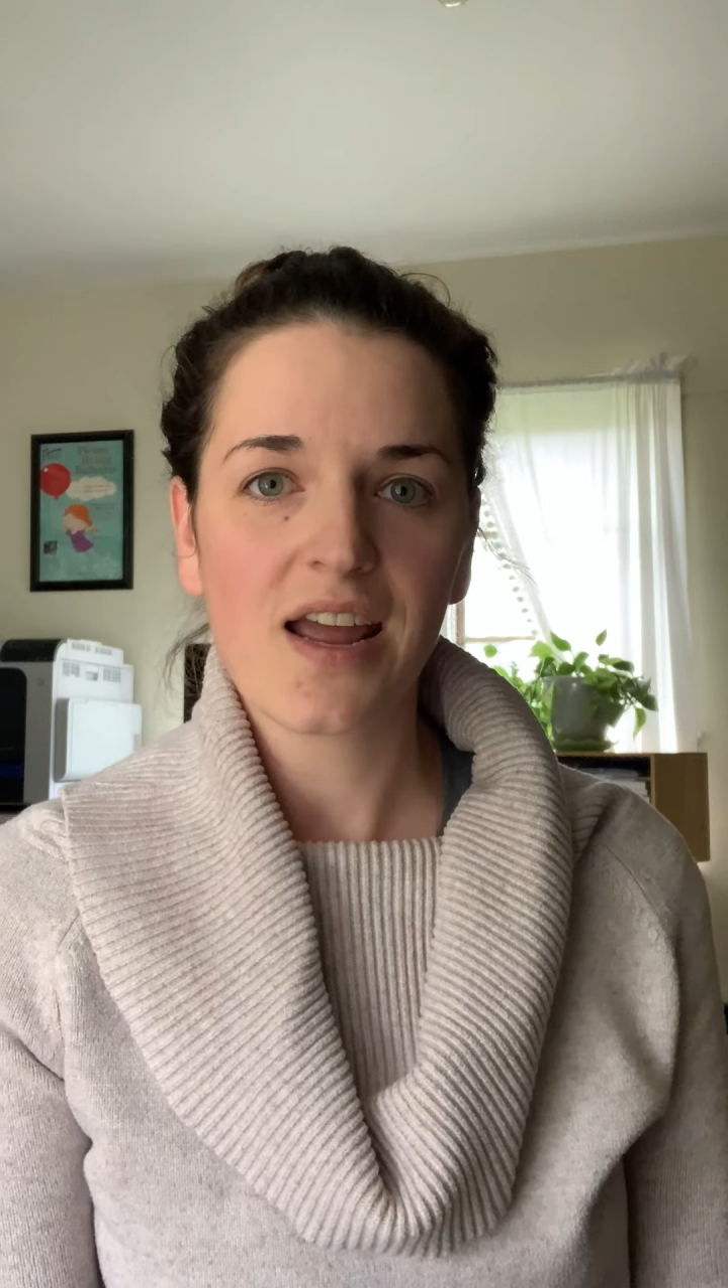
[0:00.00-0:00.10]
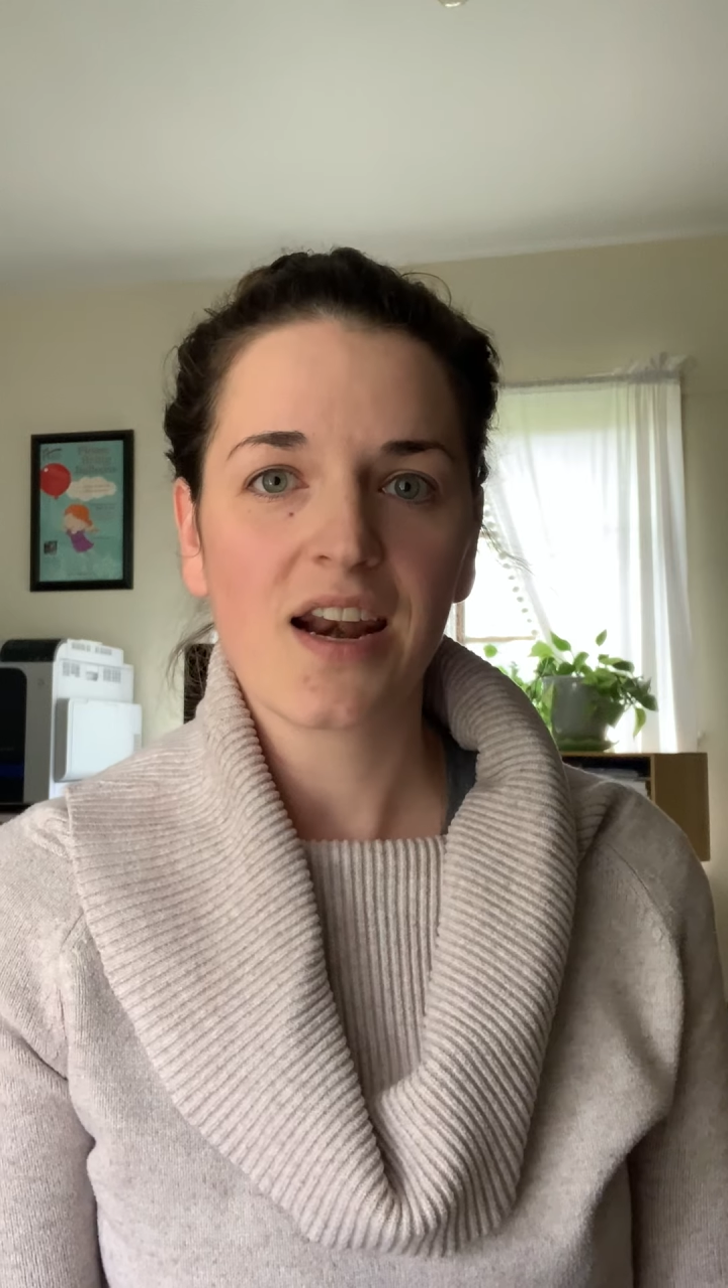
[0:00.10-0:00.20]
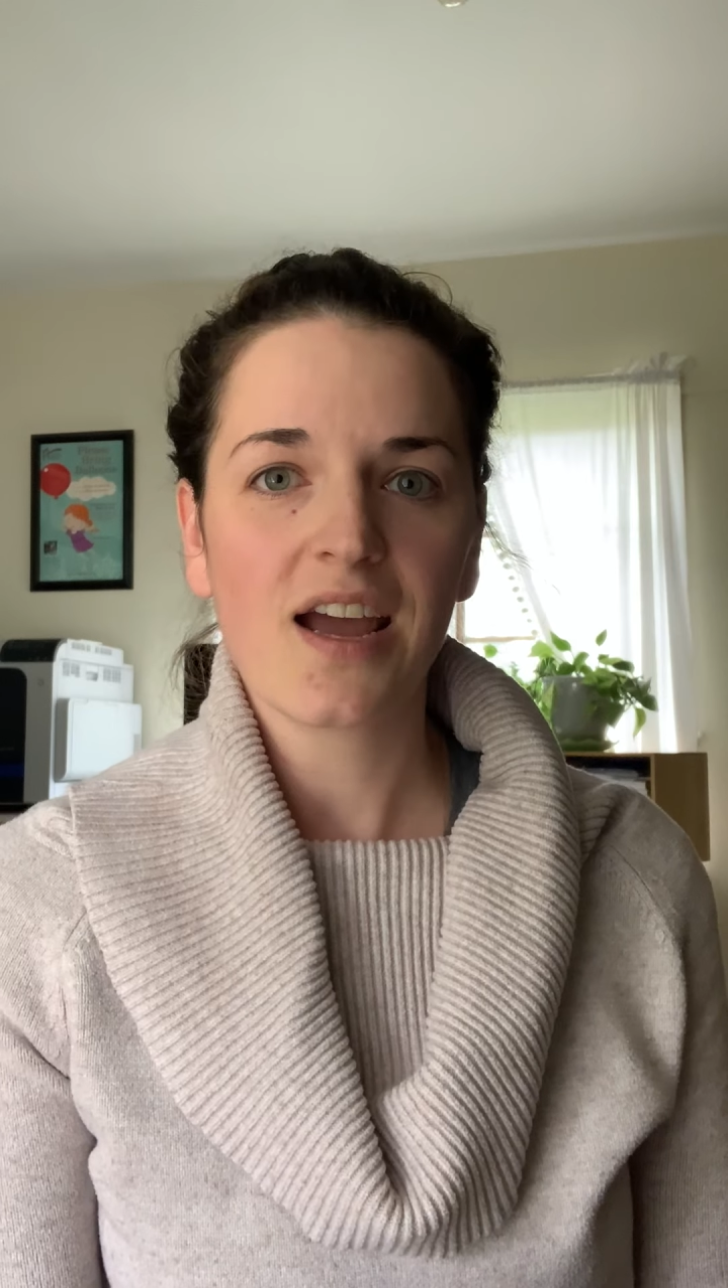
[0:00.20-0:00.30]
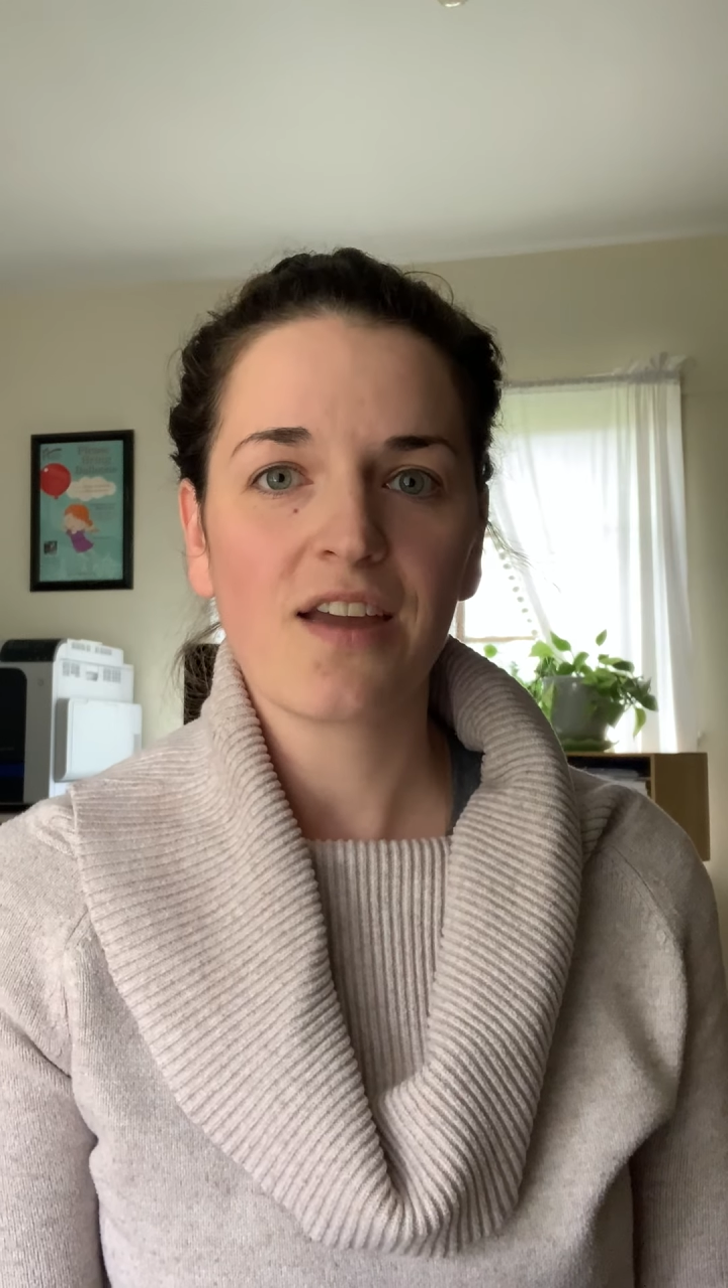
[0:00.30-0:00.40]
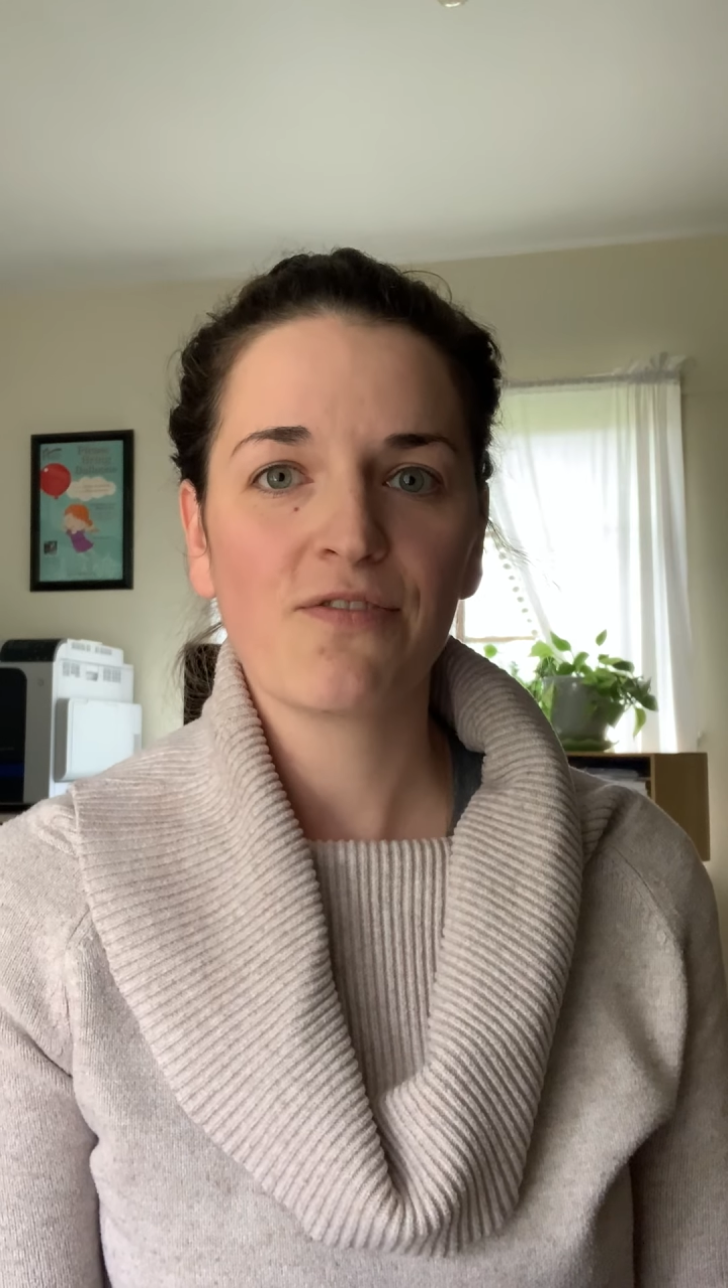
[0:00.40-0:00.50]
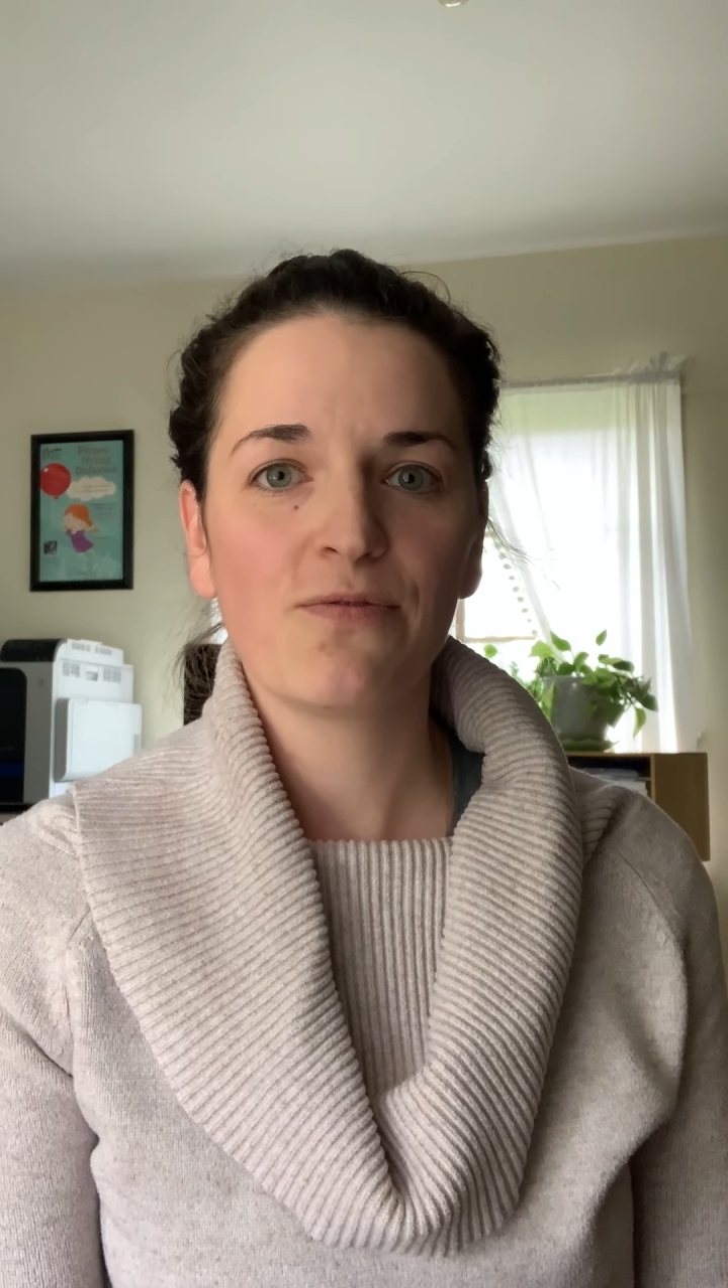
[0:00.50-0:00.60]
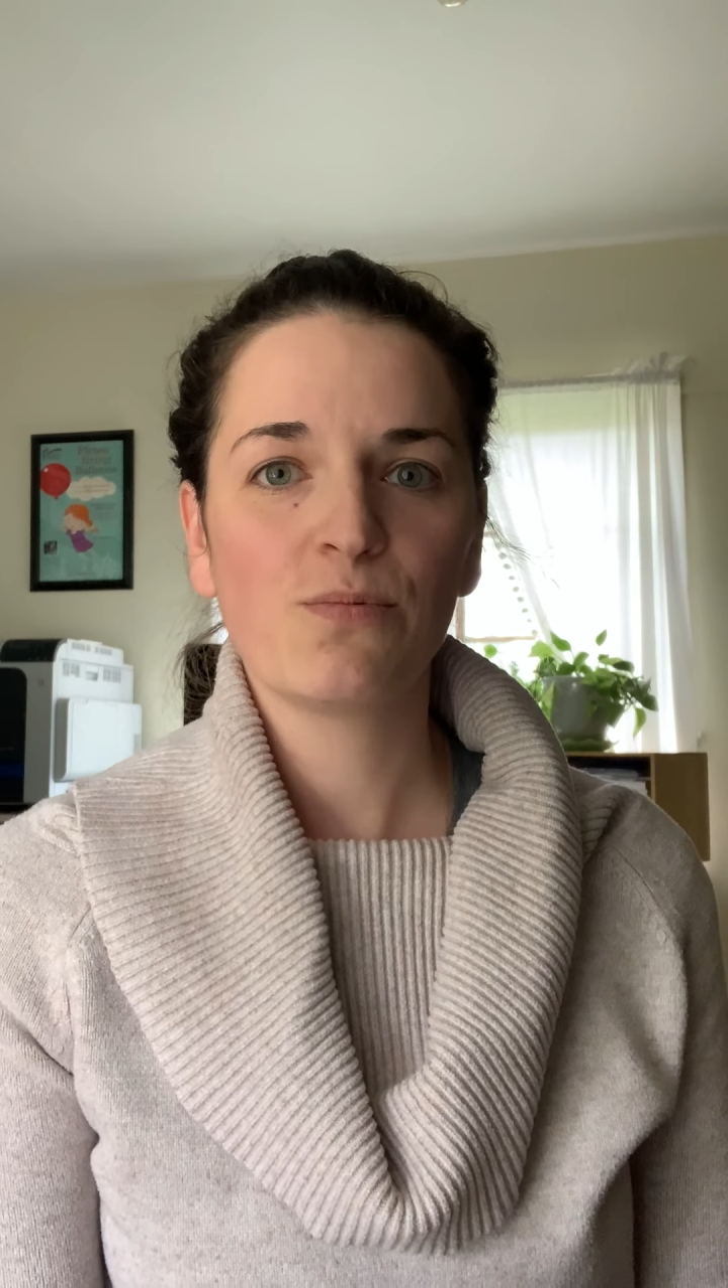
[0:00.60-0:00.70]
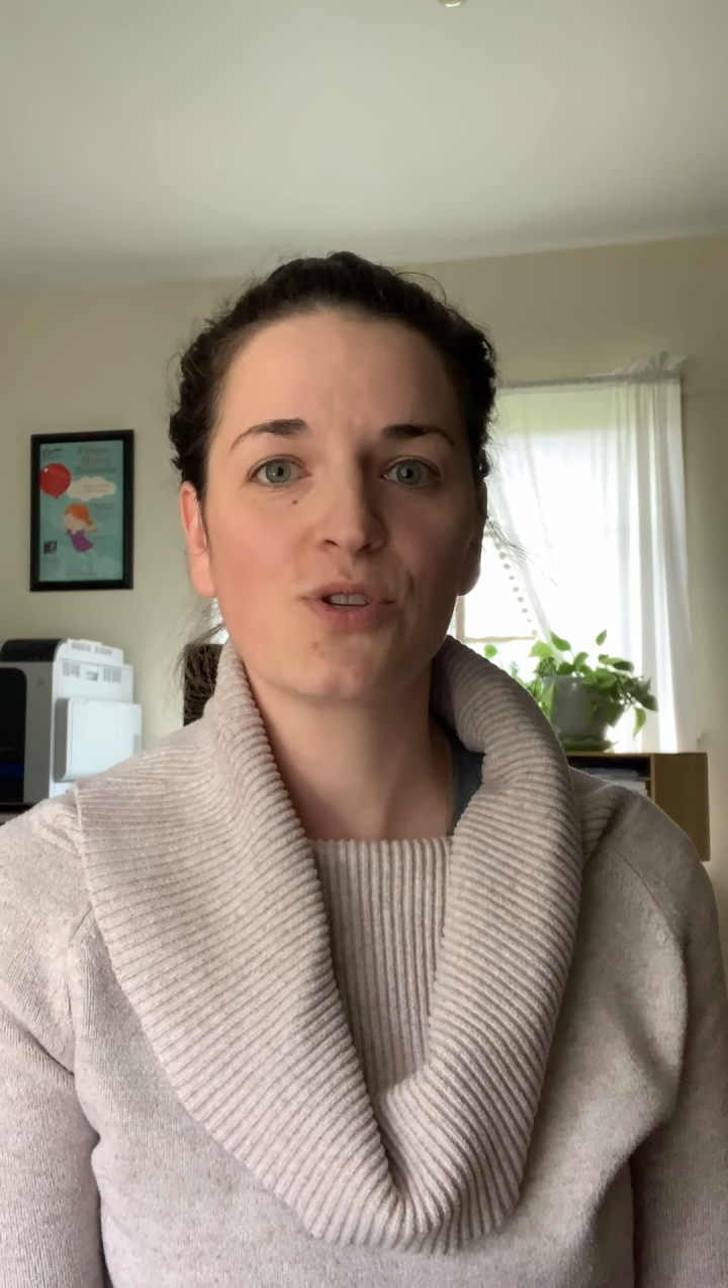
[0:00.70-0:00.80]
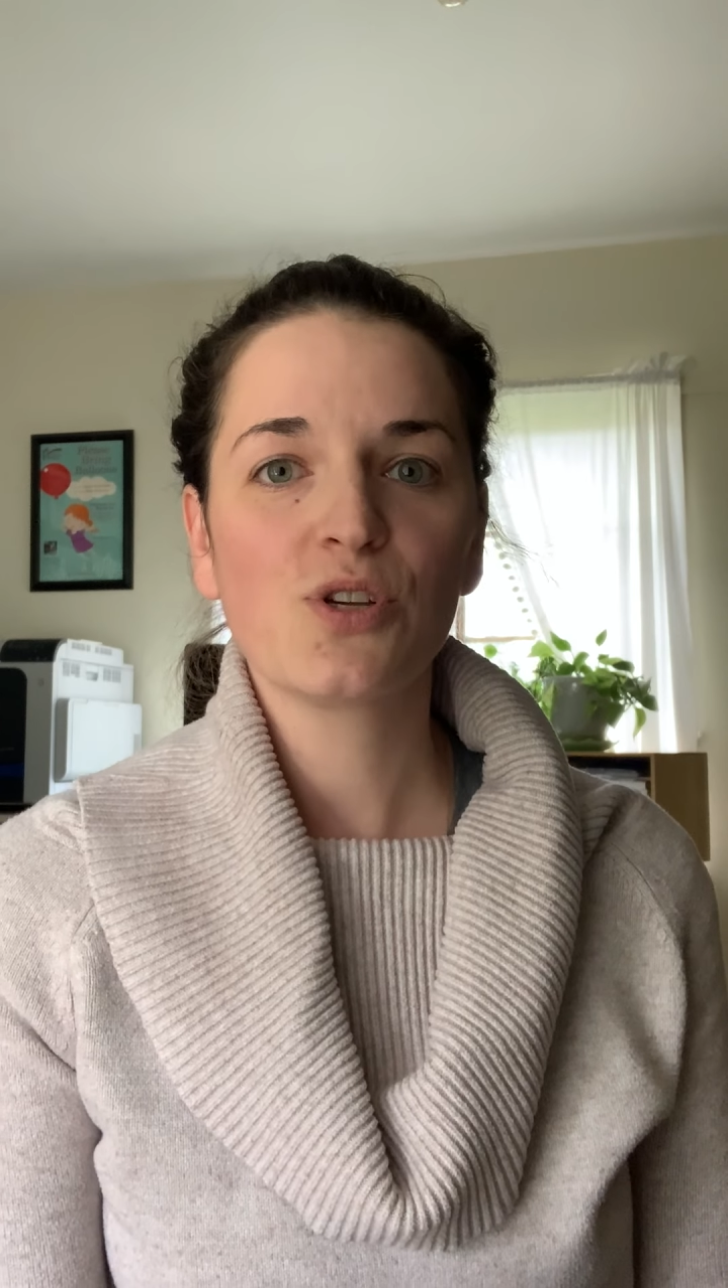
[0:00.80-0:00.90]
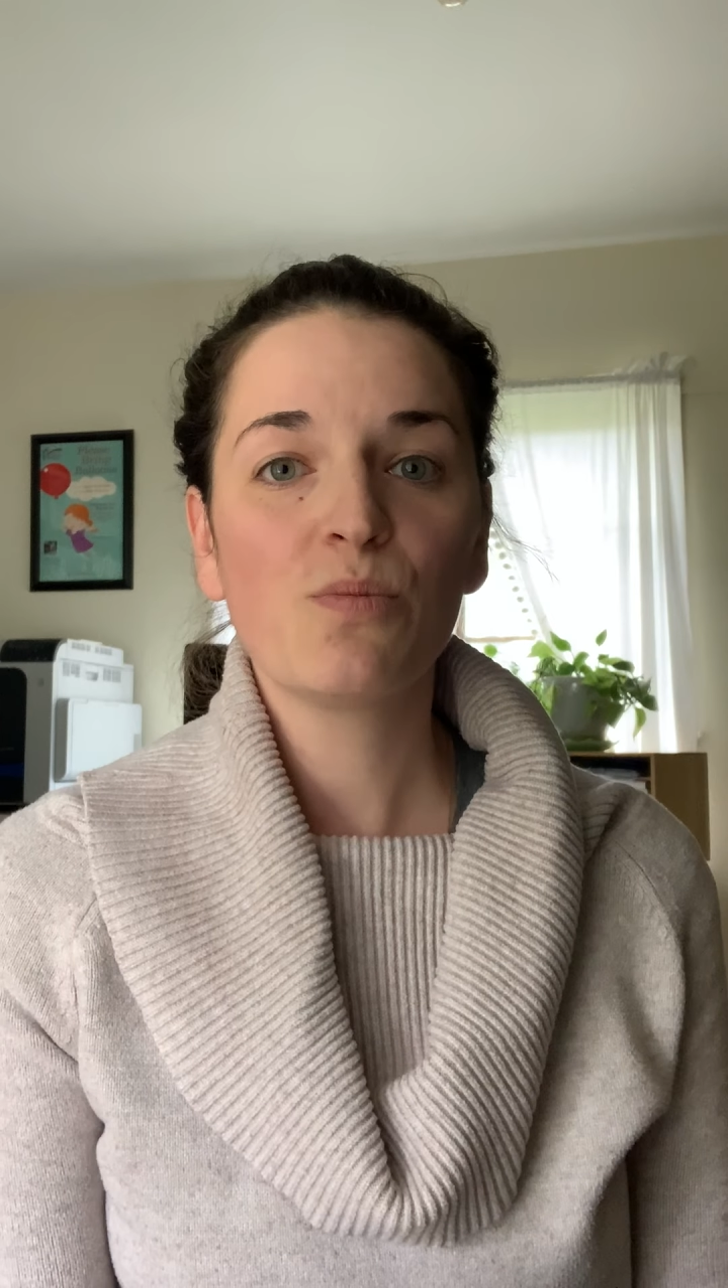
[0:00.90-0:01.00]
And I
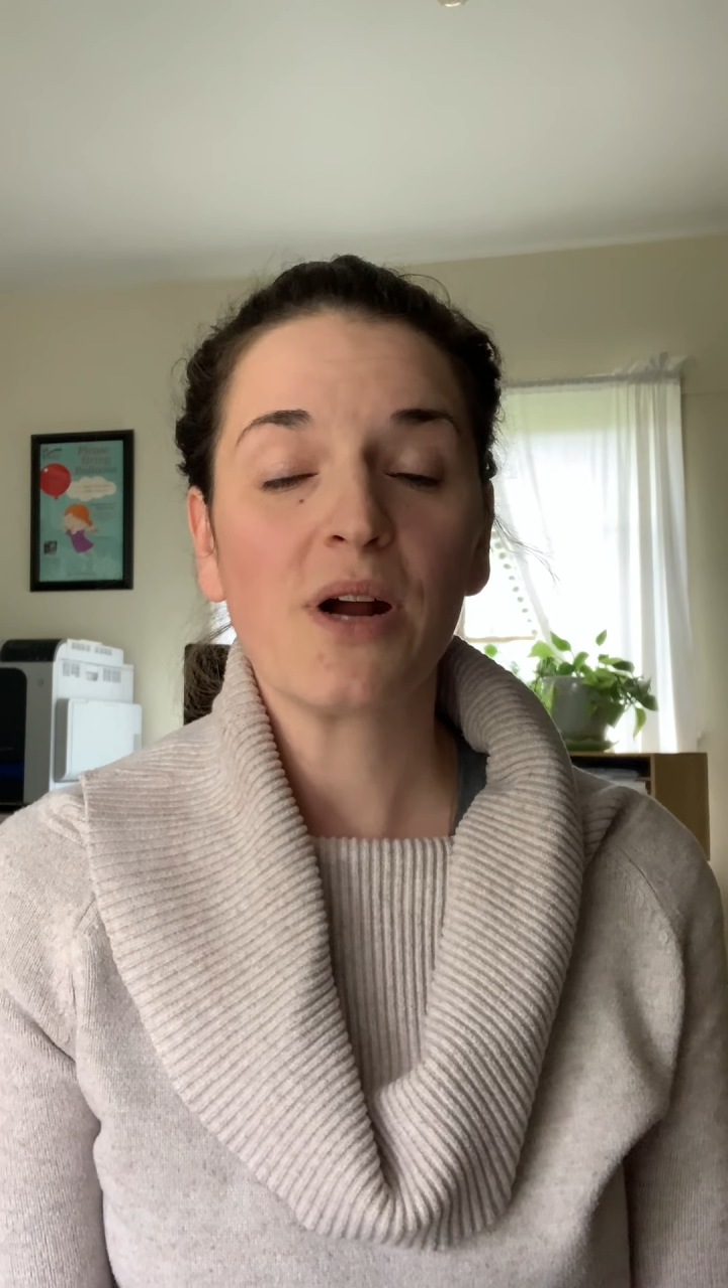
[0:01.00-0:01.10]
was so